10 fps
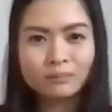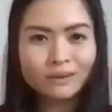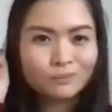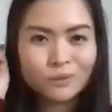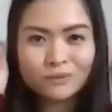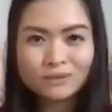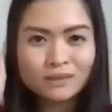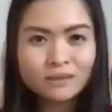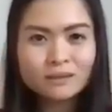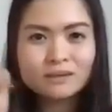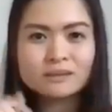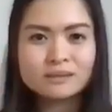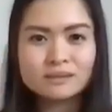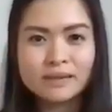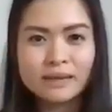like move his ears, his
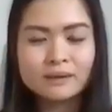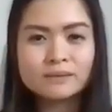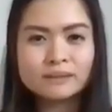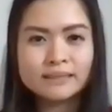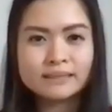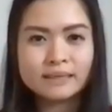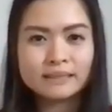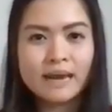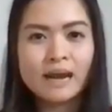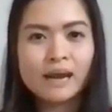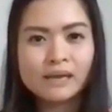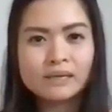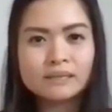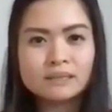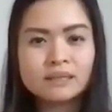tails, things like that,
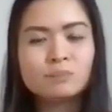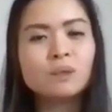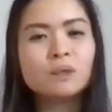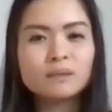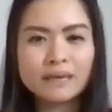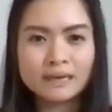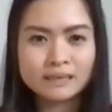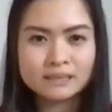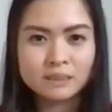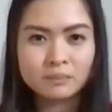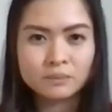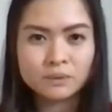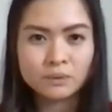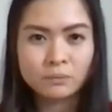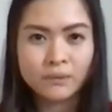he's communicating in some
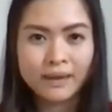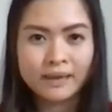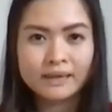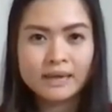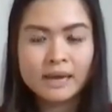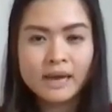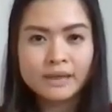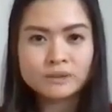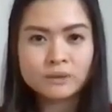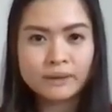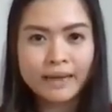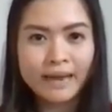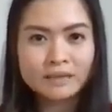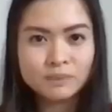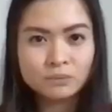sort of way. And so it
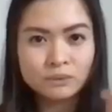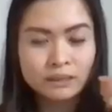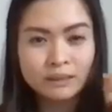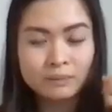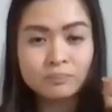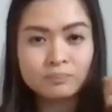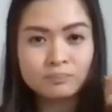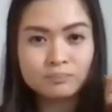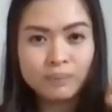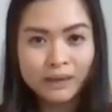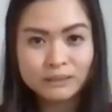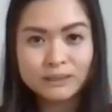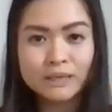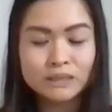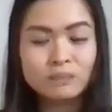has me really like pay
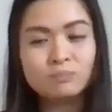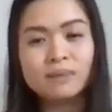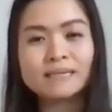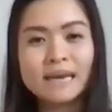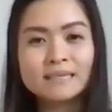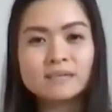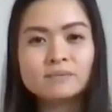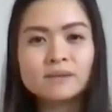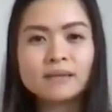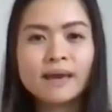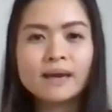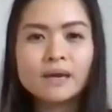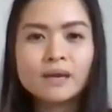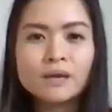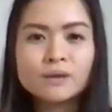attention and be attentive to that.
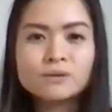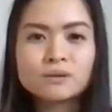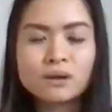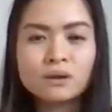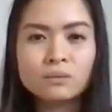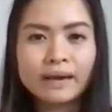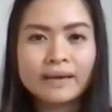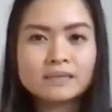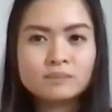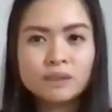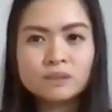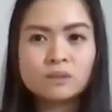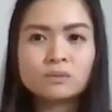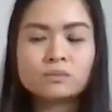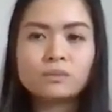So when I speak
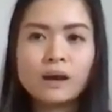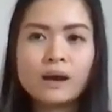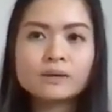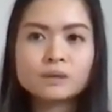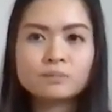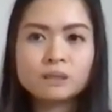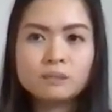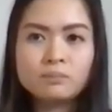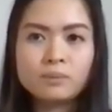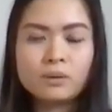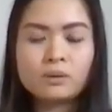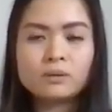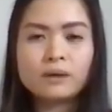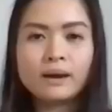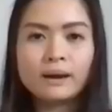to other
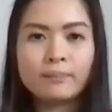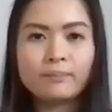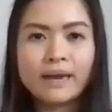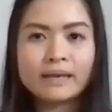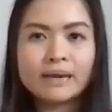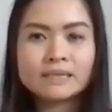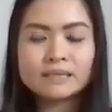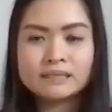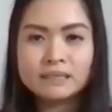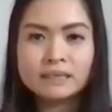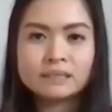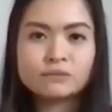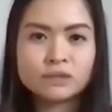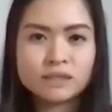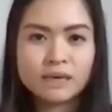people, I can actually see like
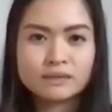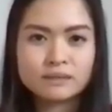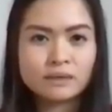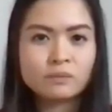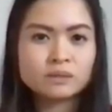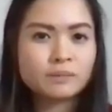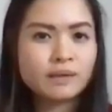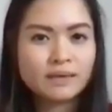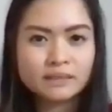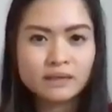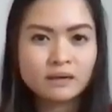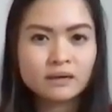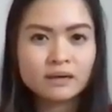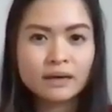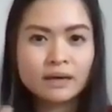different changes, like when somebody has a
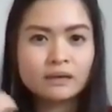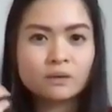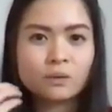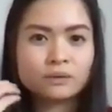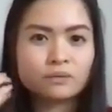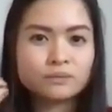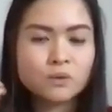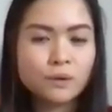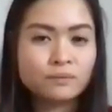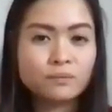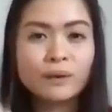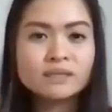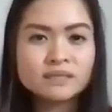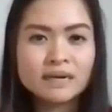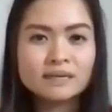haircut or their tone of voice
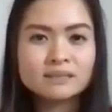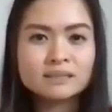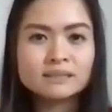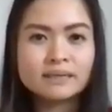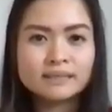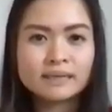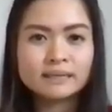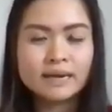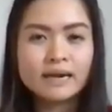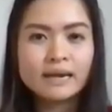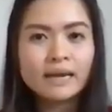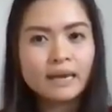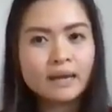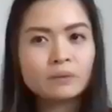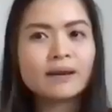changes, things like that.
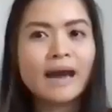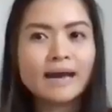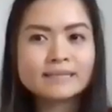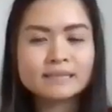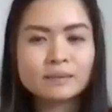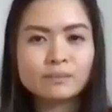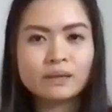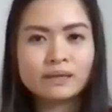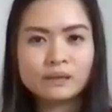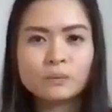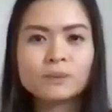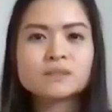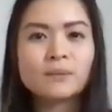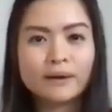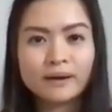And I would ask them like, what's
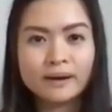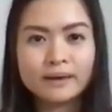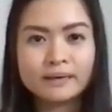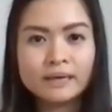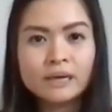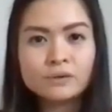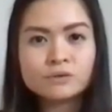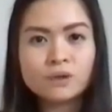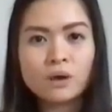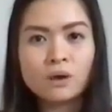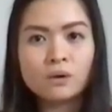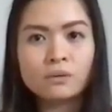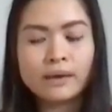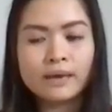going on. So